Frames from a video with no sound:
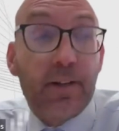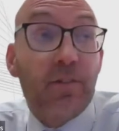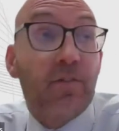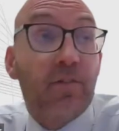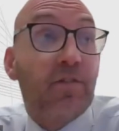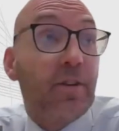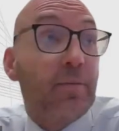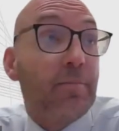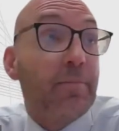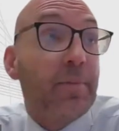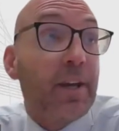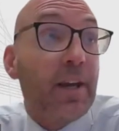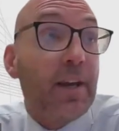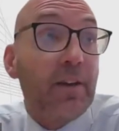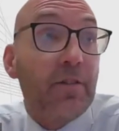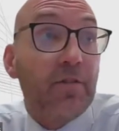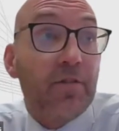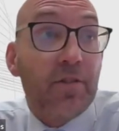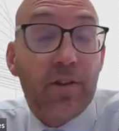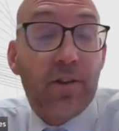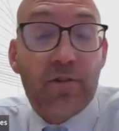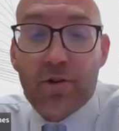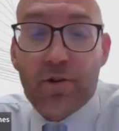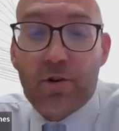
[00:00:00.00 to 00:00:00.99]
In some
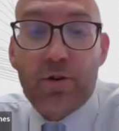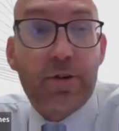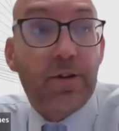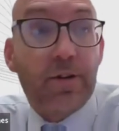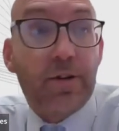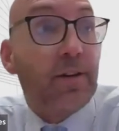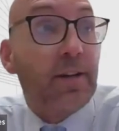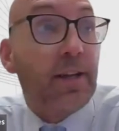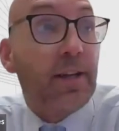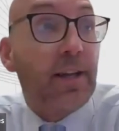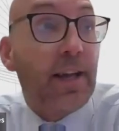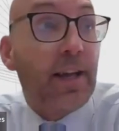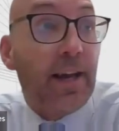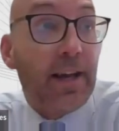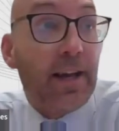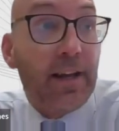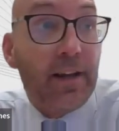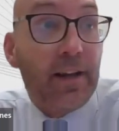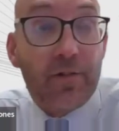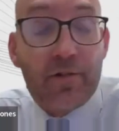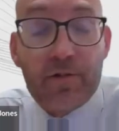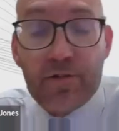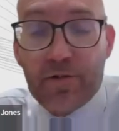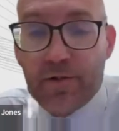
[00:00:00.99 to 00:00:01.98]
cases, all you can
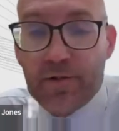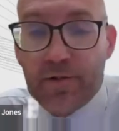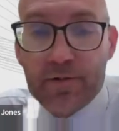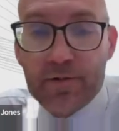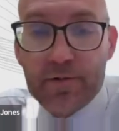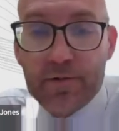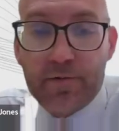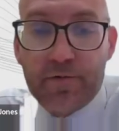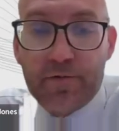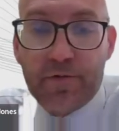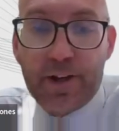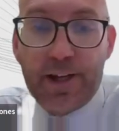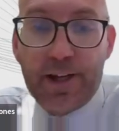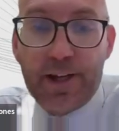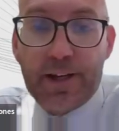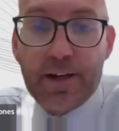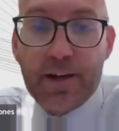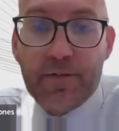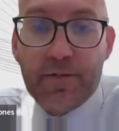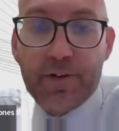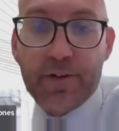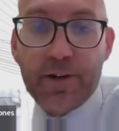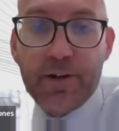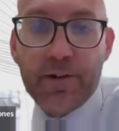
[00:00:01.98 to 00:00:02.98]
get is flea
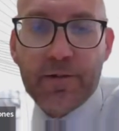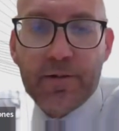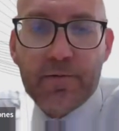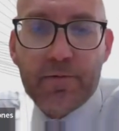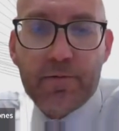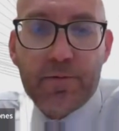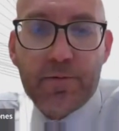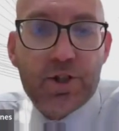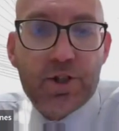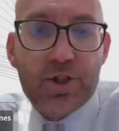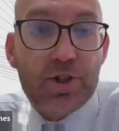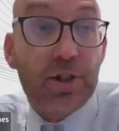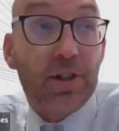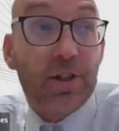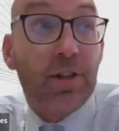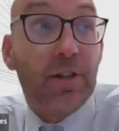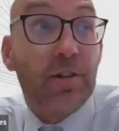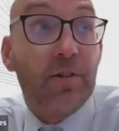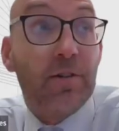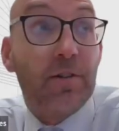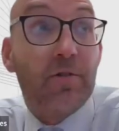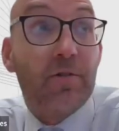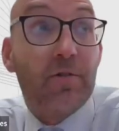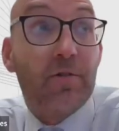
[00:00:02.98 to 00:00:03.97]
cover, which
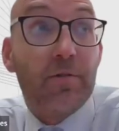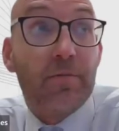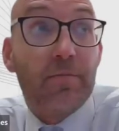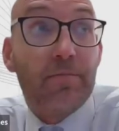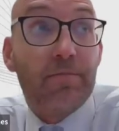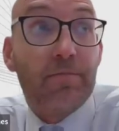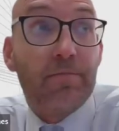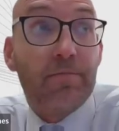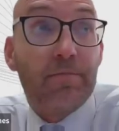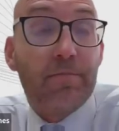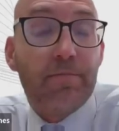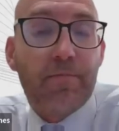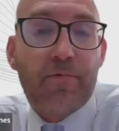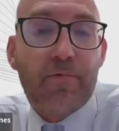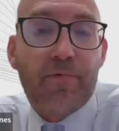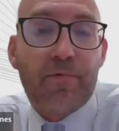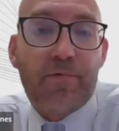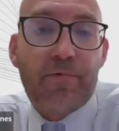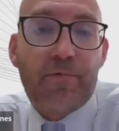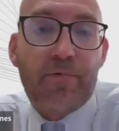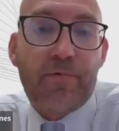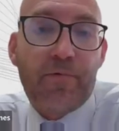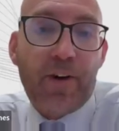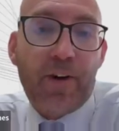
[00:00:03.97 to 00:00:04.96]
is
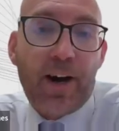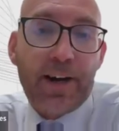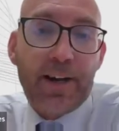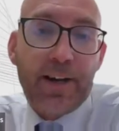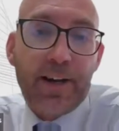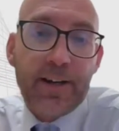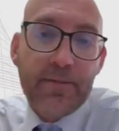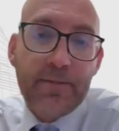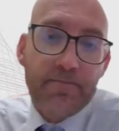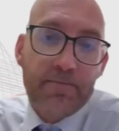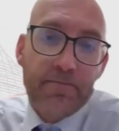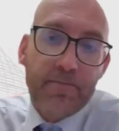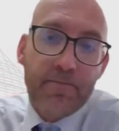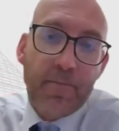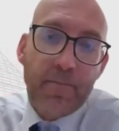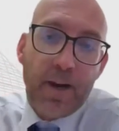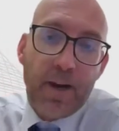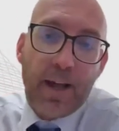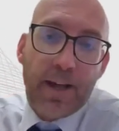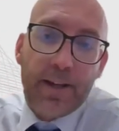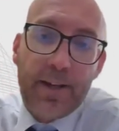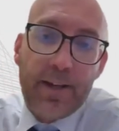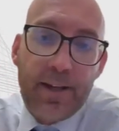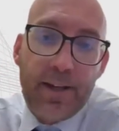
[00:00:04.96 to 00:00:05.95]
fire,
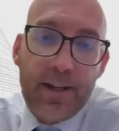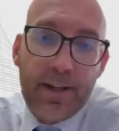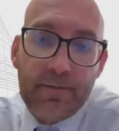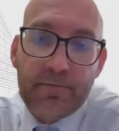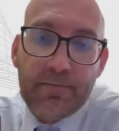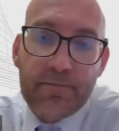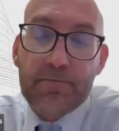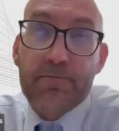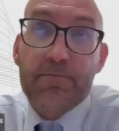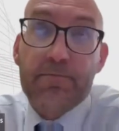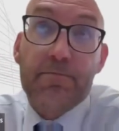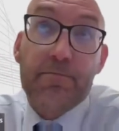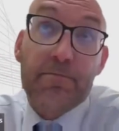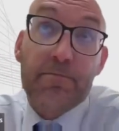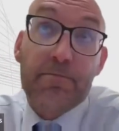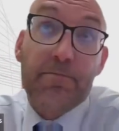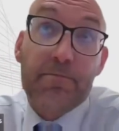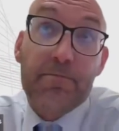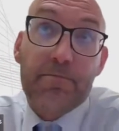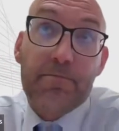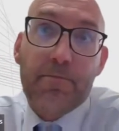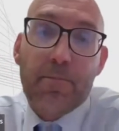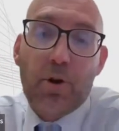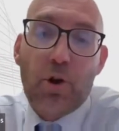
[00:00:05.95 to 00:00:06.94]
lightning,
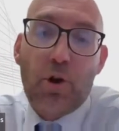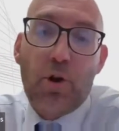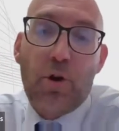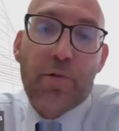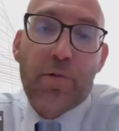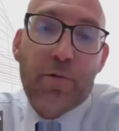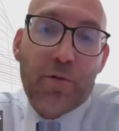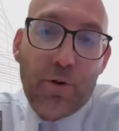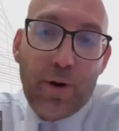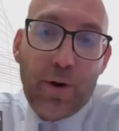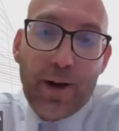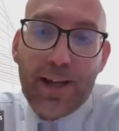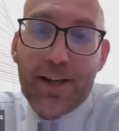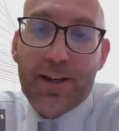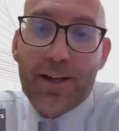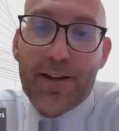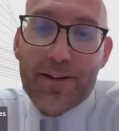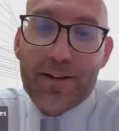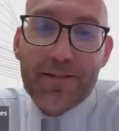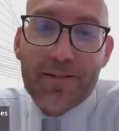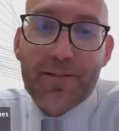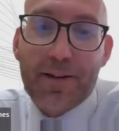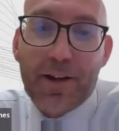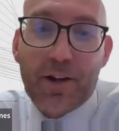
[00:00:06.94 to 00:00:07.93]

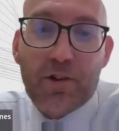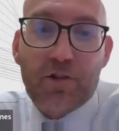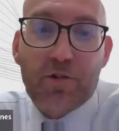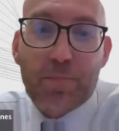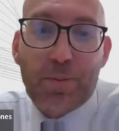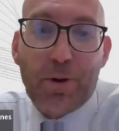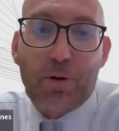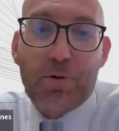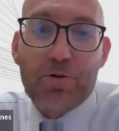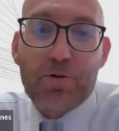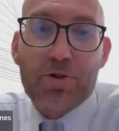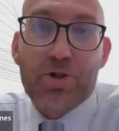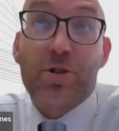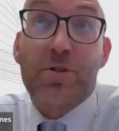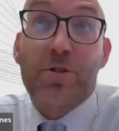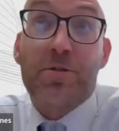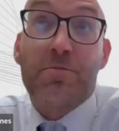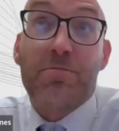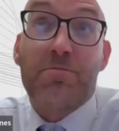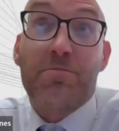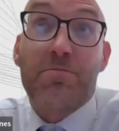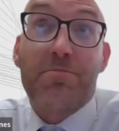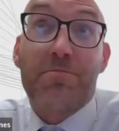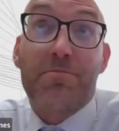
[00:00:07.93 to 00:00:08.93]
earthquake,
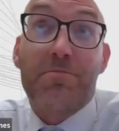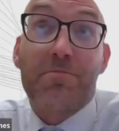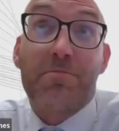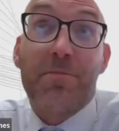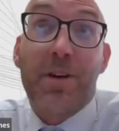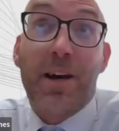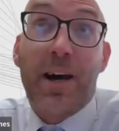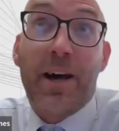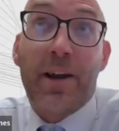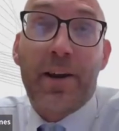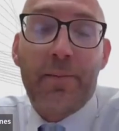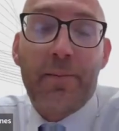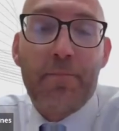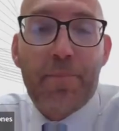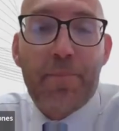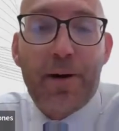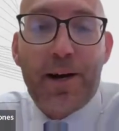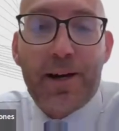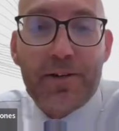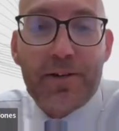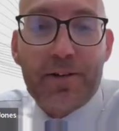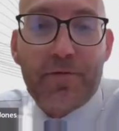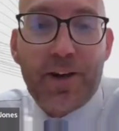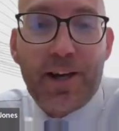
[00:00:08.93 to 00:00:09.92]
explosion, and
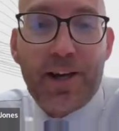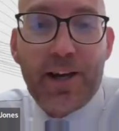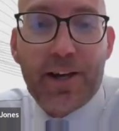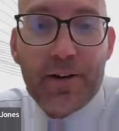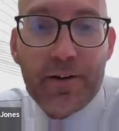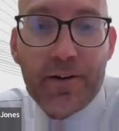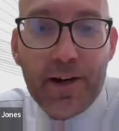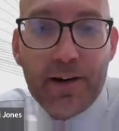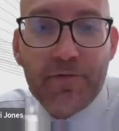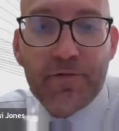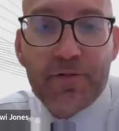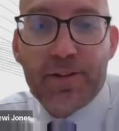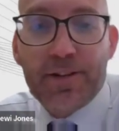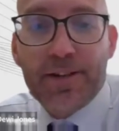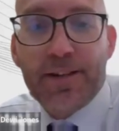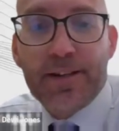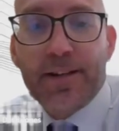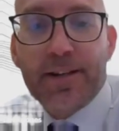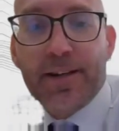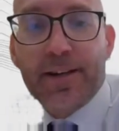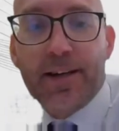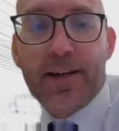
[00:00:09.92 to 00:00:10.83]
impact of aircraft.